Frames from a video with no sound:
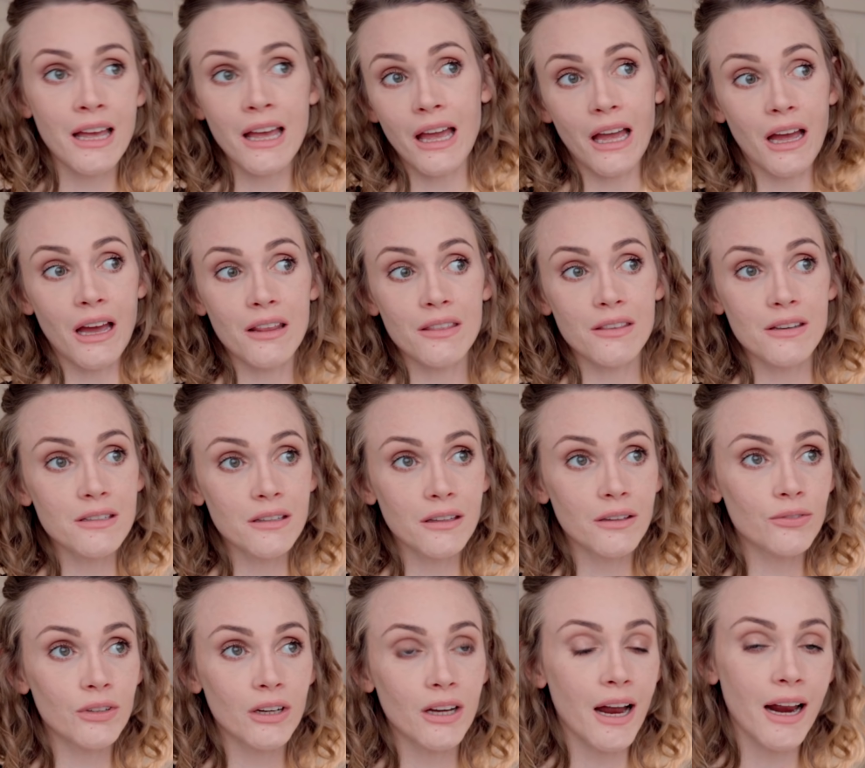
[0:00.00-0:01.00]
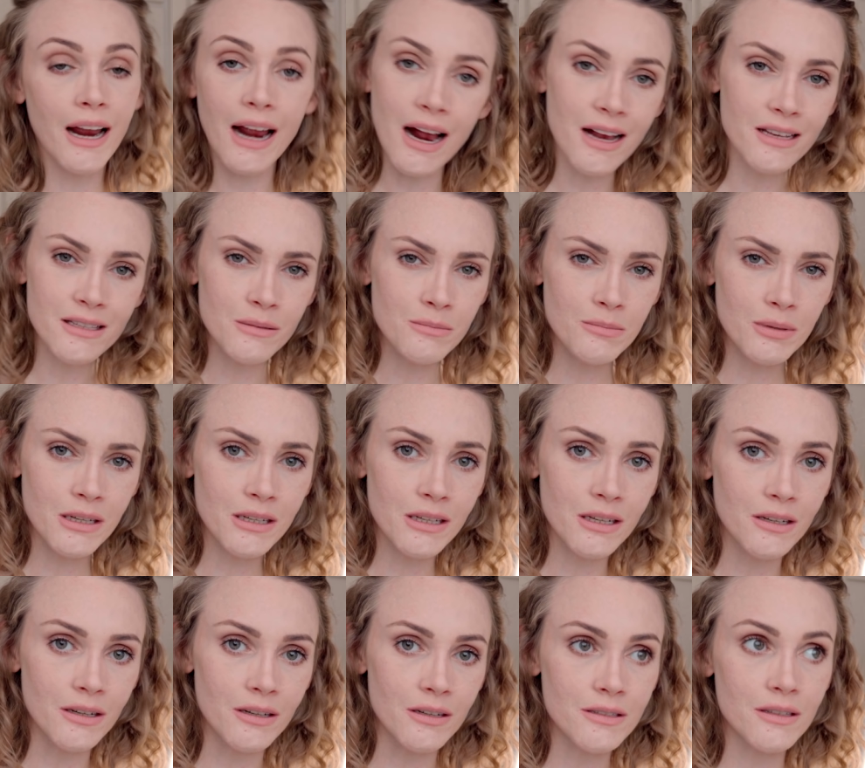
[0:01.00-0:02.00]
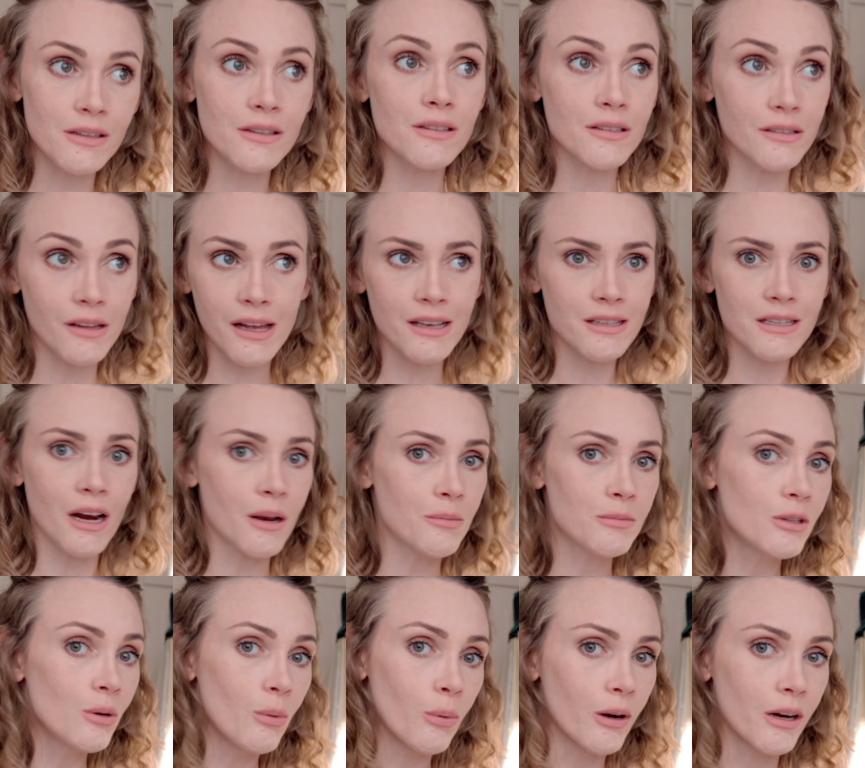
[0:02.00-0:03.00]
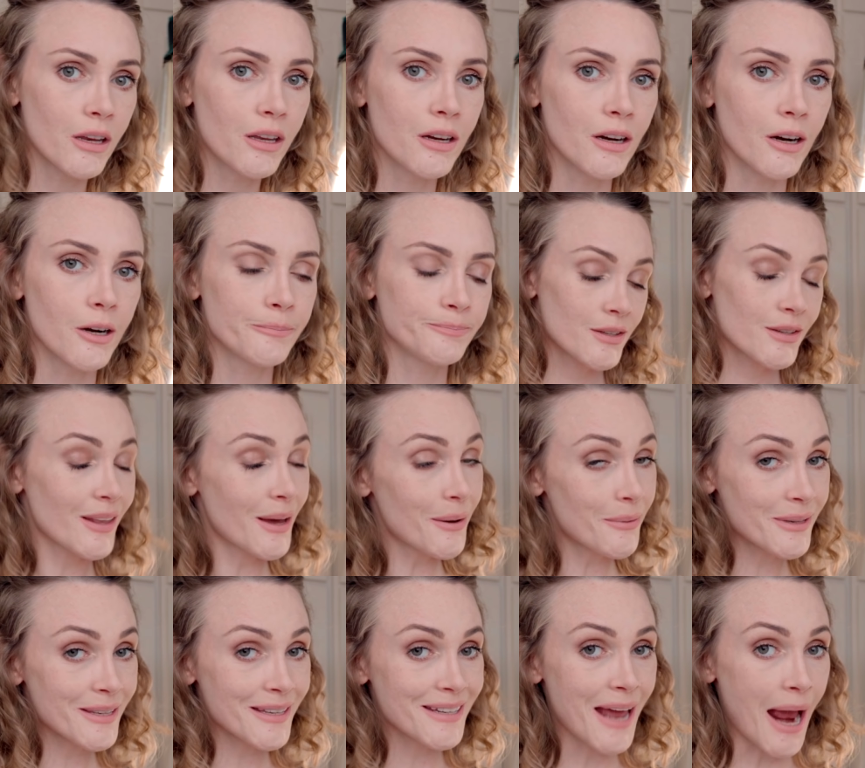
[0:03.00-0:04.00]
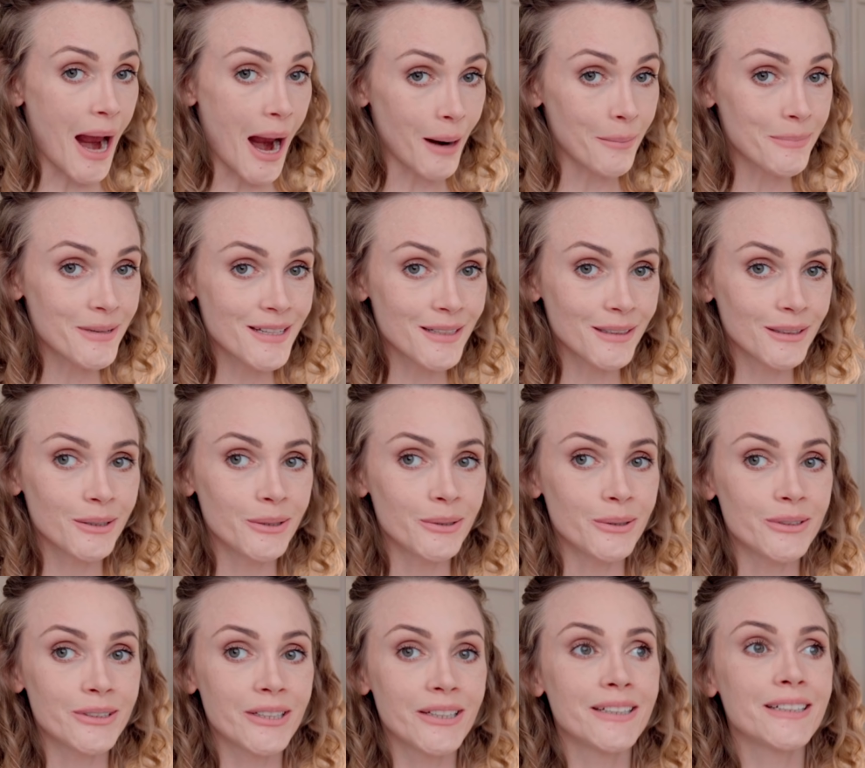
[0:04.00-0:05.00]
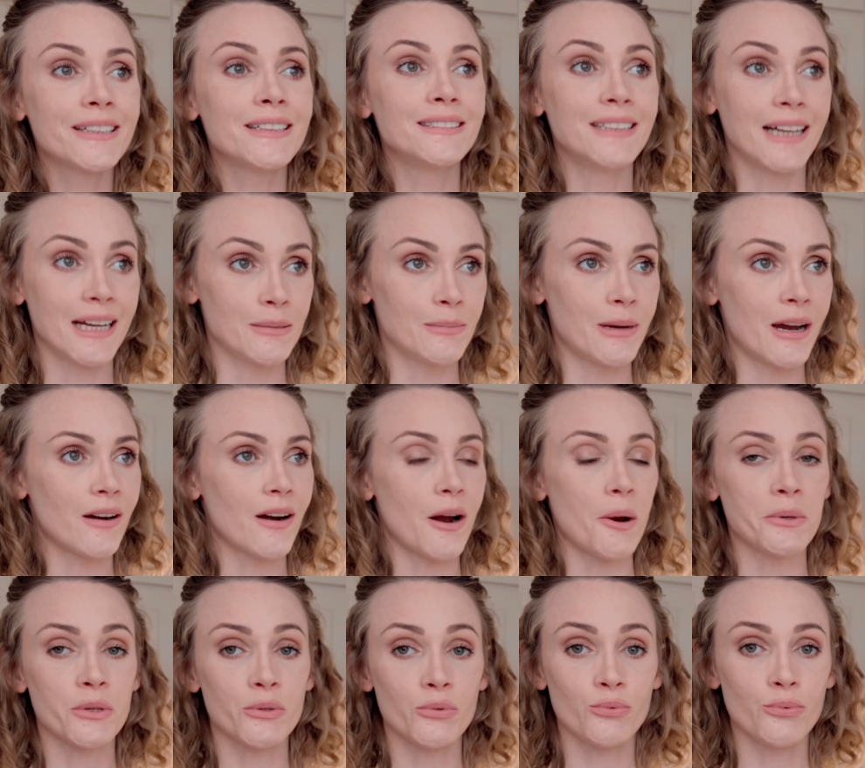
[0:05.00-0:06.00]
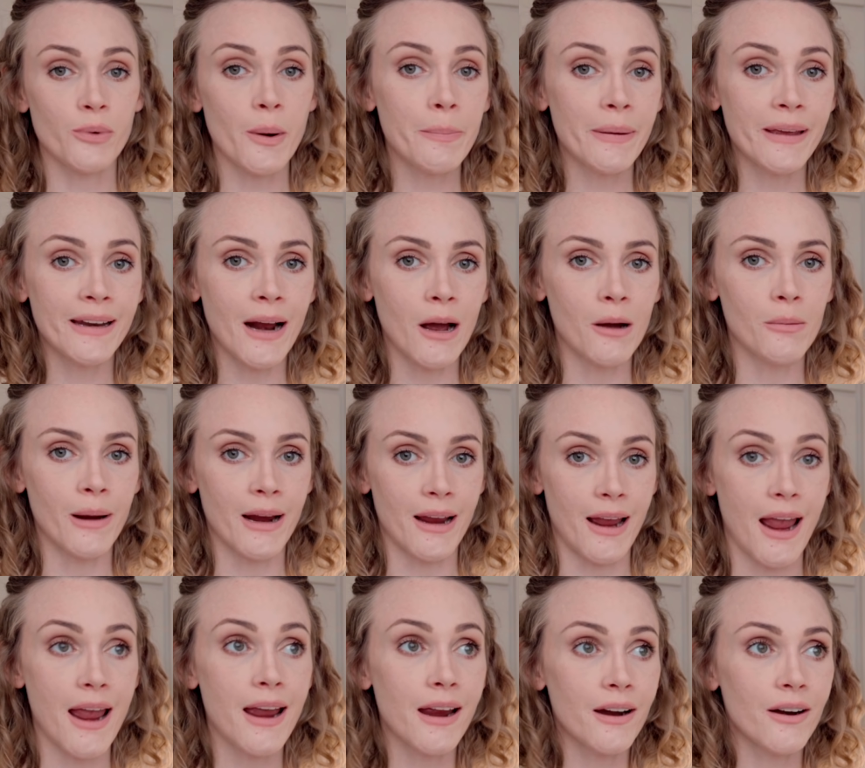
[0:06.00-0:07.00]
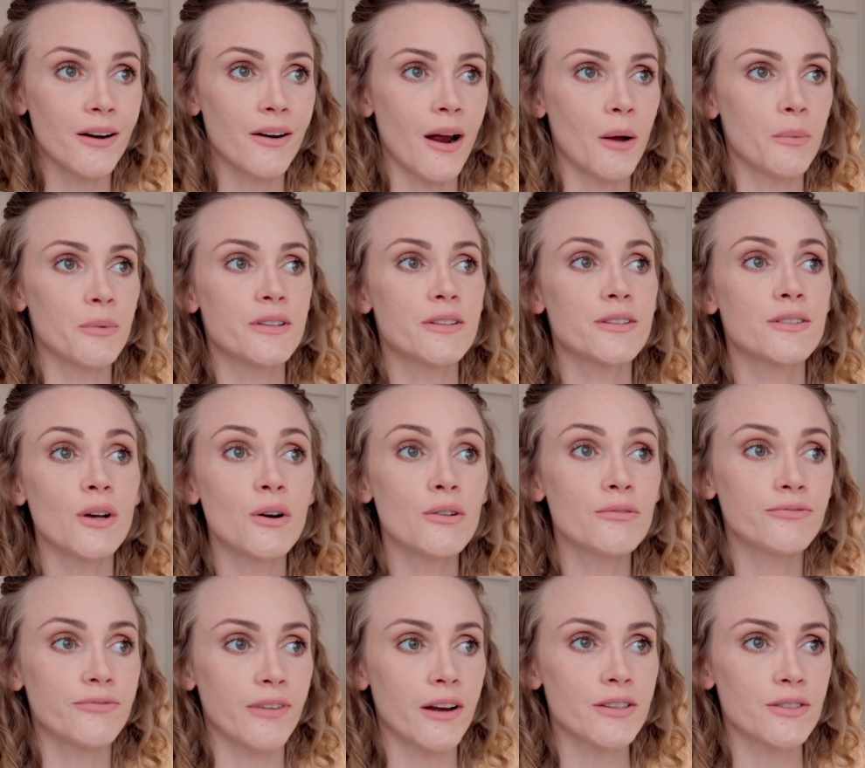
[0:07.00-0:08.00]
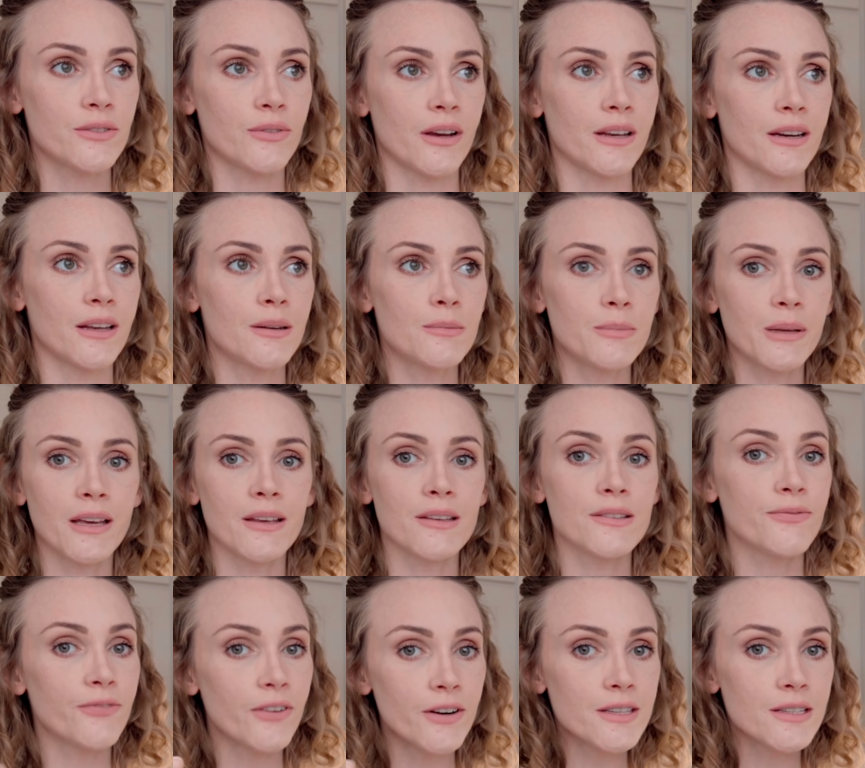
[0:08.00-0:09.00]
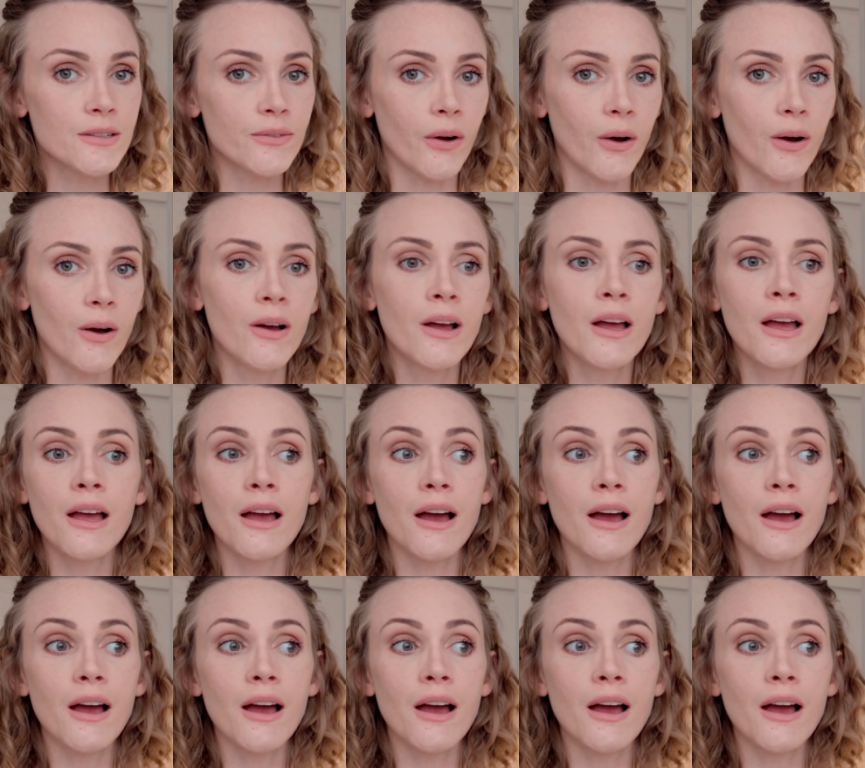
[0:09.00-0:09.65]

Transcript: and the delivery guy hasn't been here since the last time you were here. So that was an absolute nightmare. I was ripping out my hair. I was so frustrated because first of all,